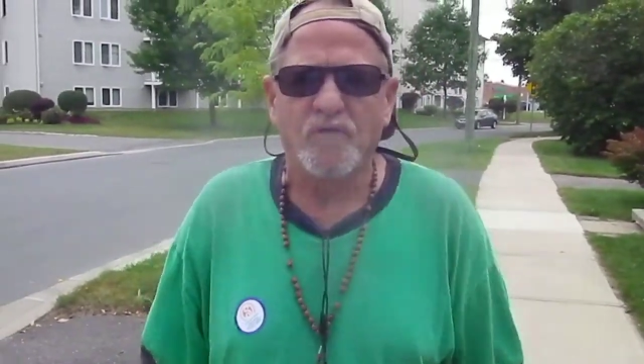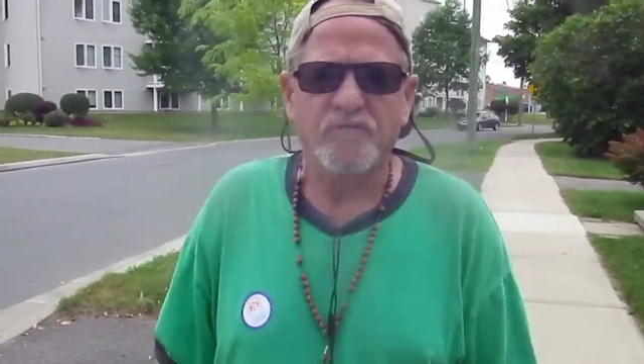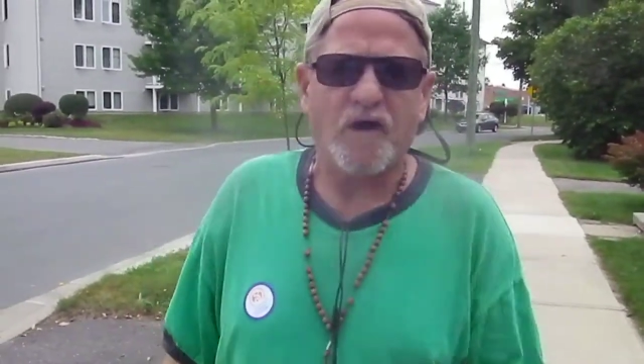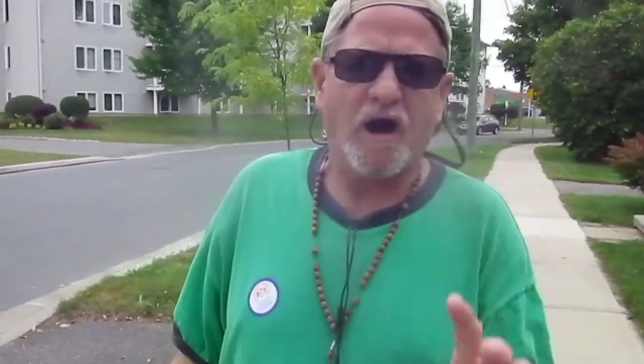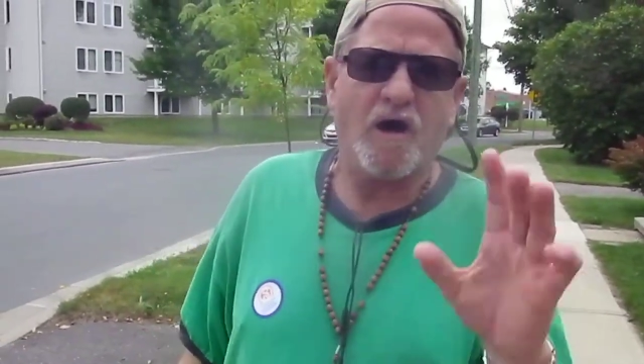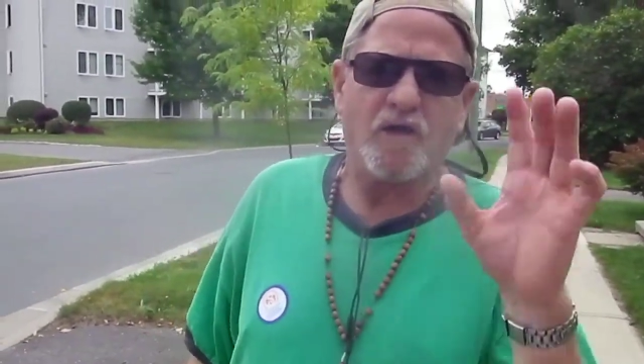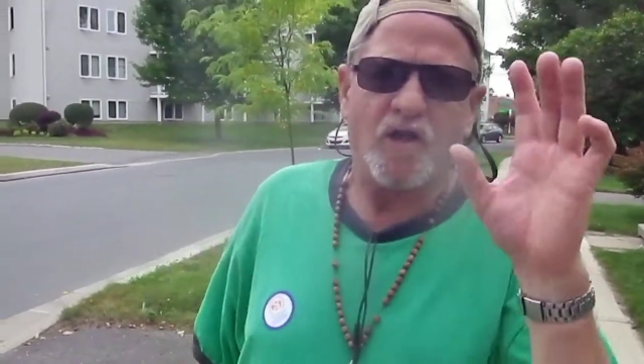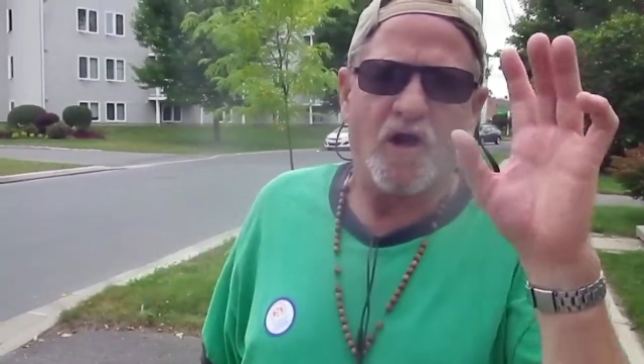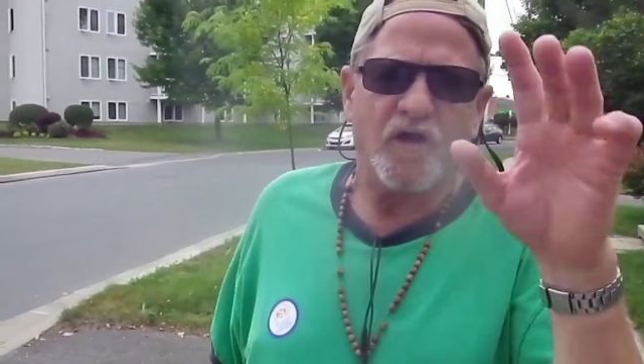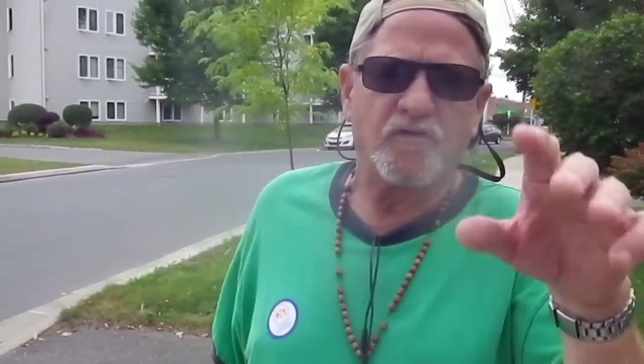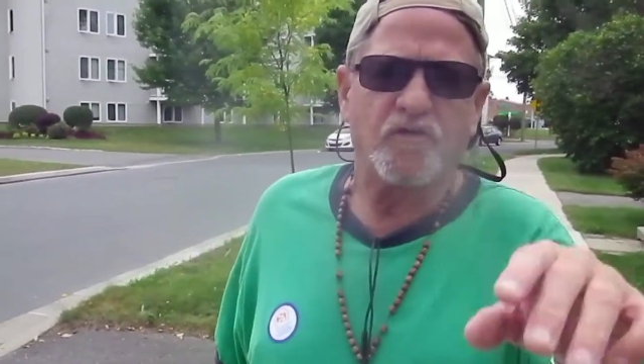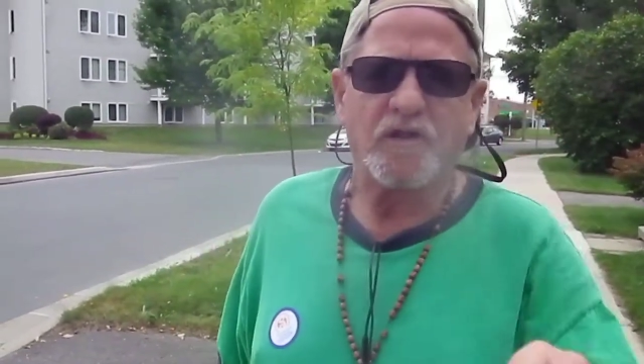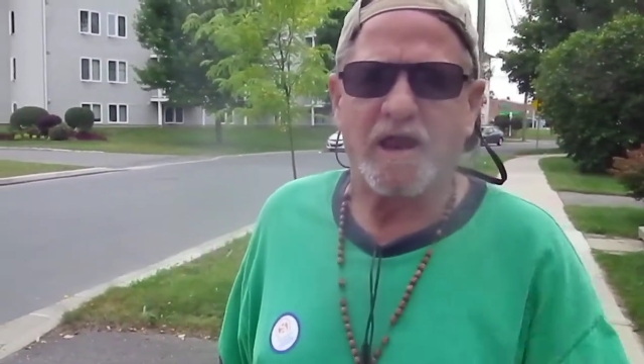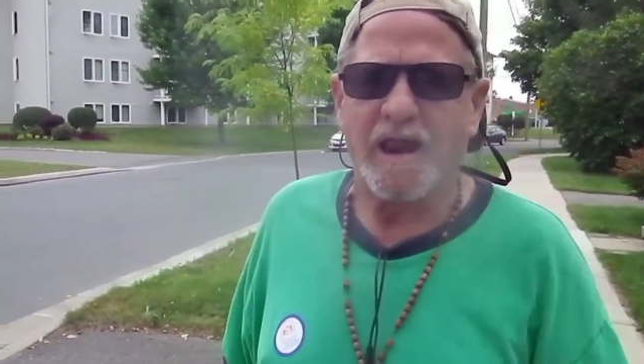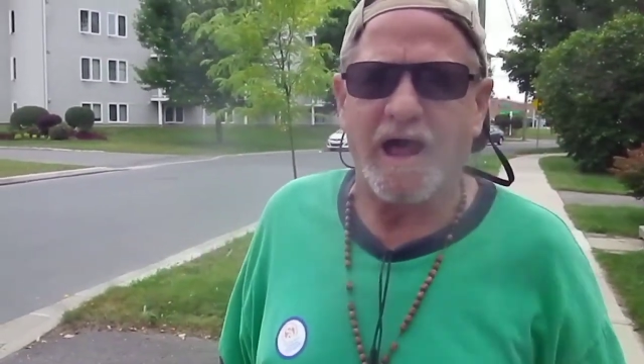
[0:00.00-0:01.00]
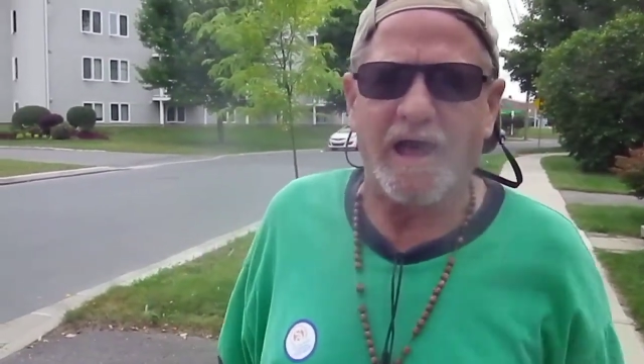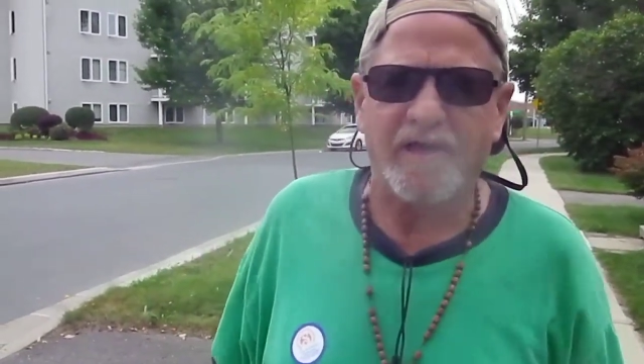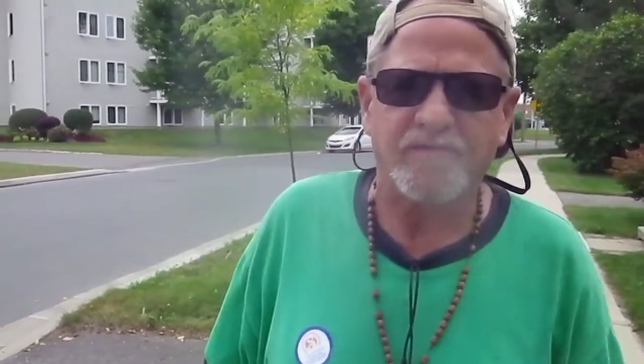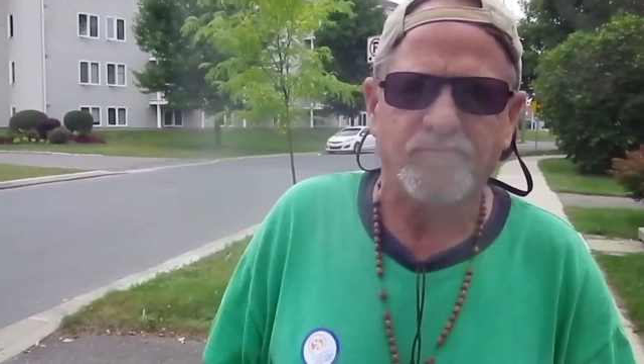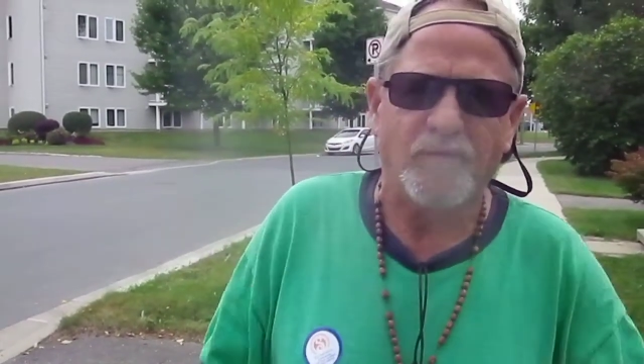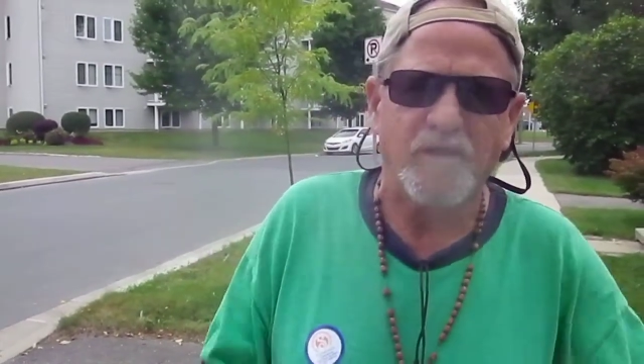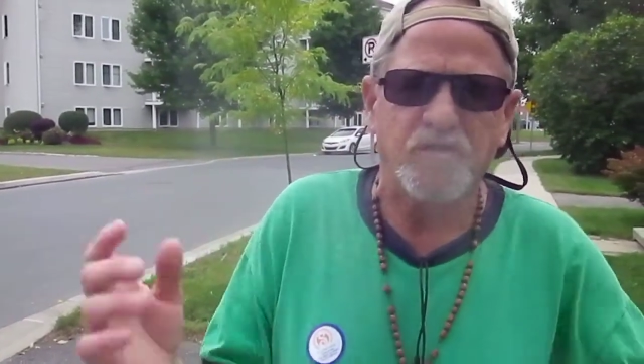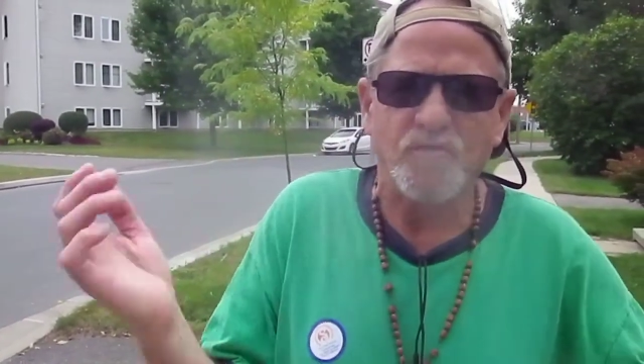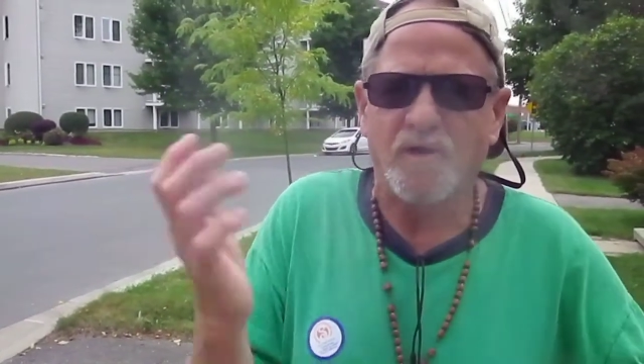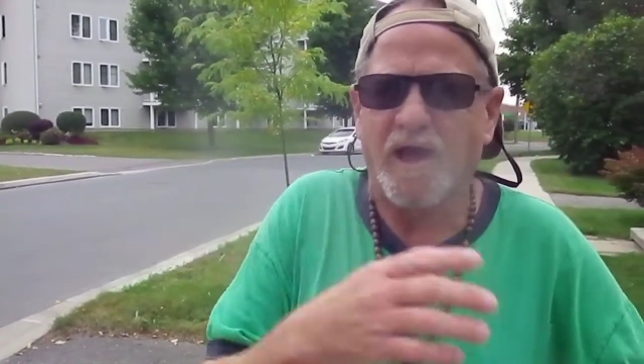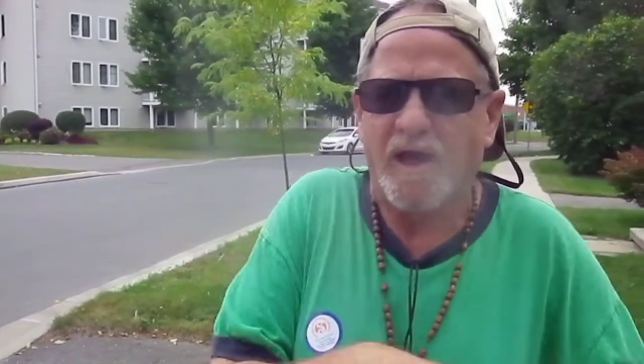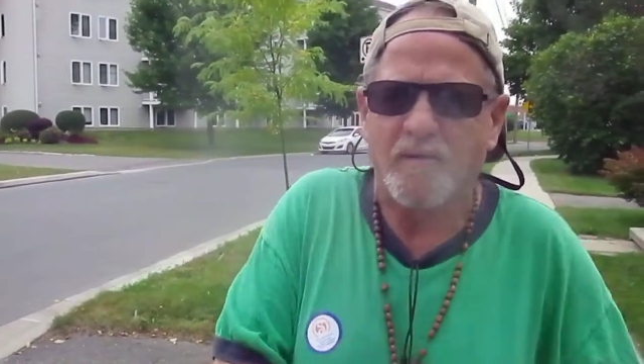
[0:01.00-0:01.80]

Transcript: I don't know how long it's gonna last.